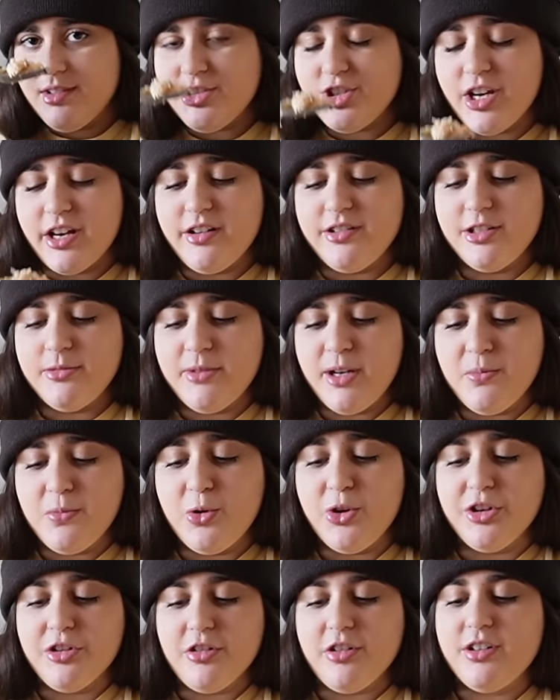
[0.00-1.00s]
Shout out to my
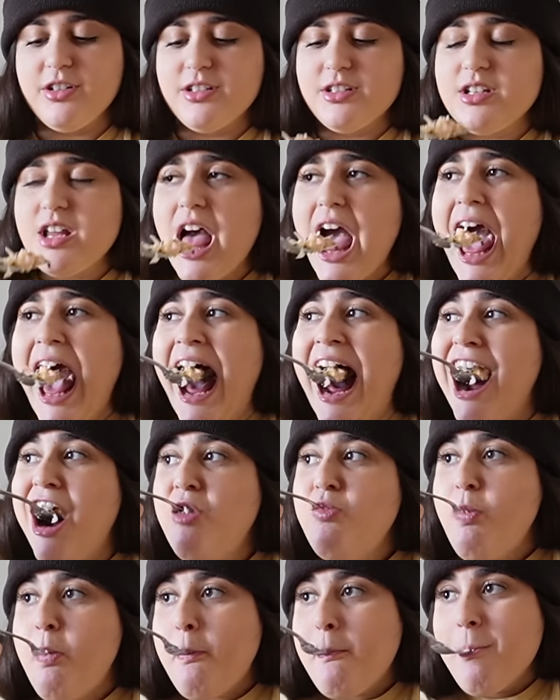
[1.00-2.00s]
boy, Chris.
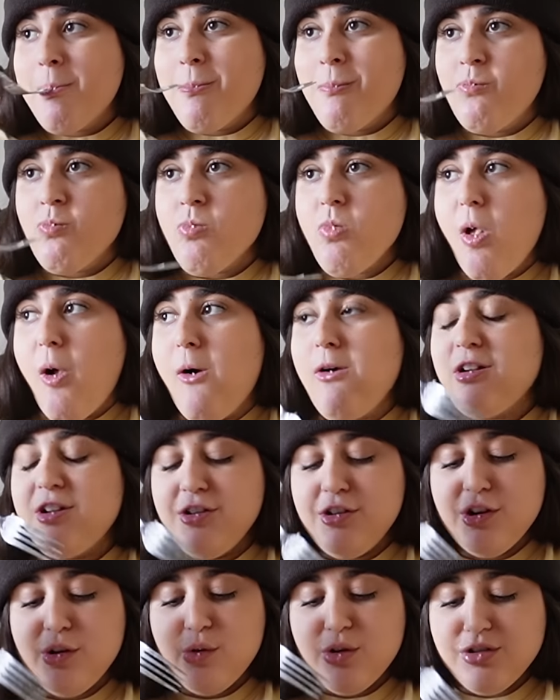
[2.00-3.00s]

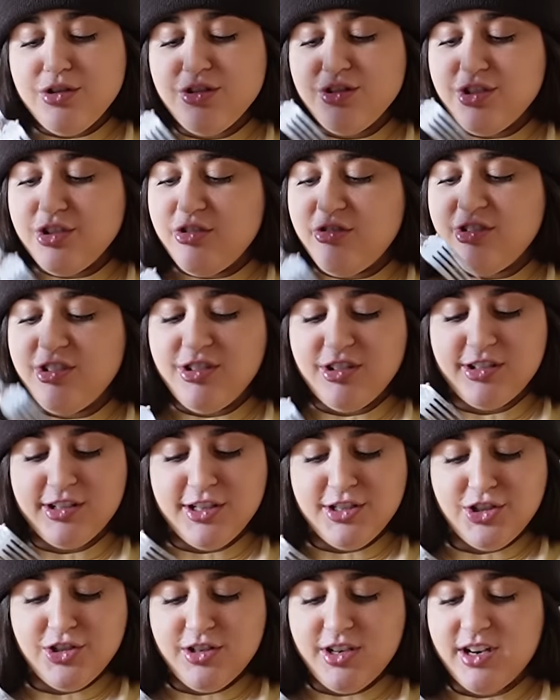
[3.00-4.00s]
You know what you're doing in the
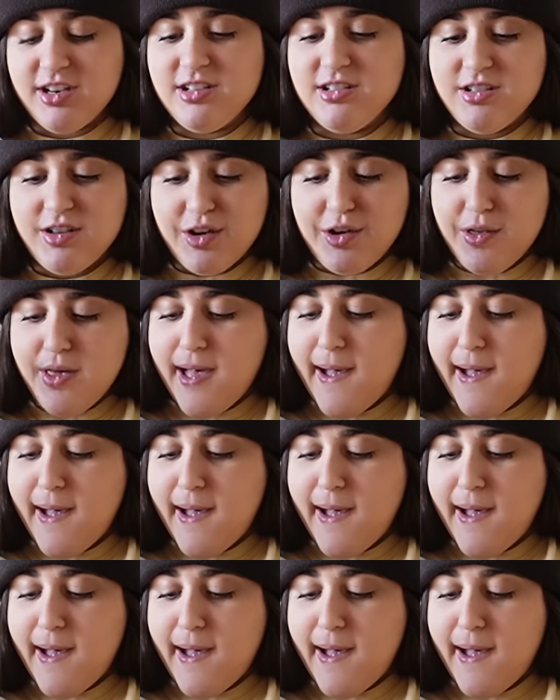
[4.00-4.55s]
kitchen, I can tell you